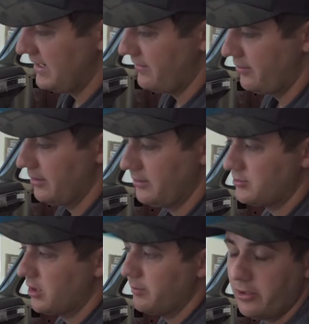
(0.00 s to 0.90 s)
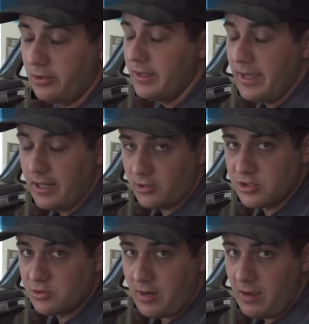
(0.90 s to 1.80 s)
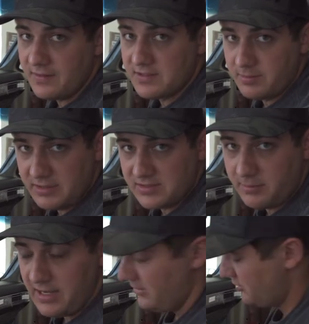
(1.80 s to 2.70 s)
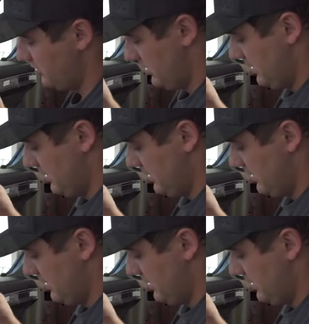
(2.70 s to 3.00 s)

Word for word: together on a little terminal, and I'll just ground this to my sub dash,